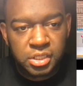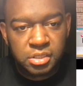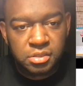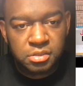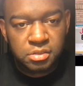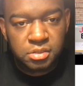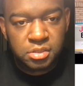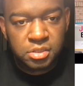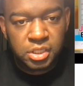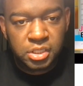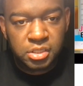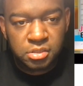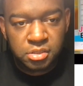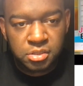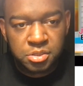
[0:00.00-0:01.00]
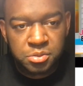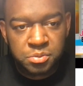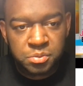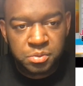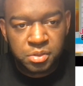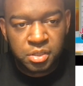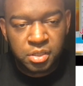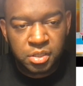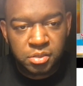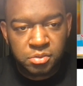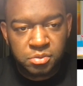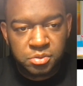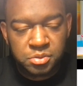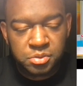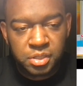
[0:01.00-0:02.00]
that. She's actually cute. I ain't
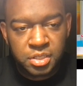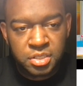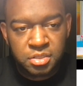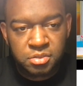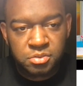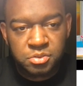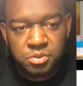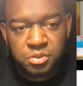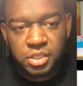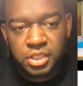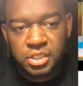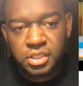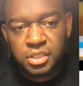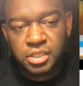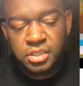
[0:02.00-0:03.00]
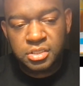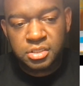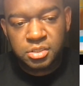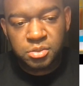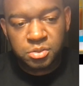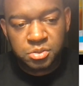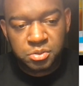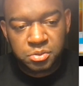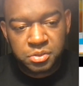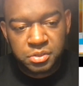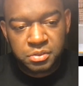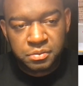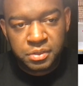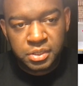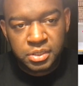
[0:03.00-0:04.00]
gonna do it like that. And she gonna do it.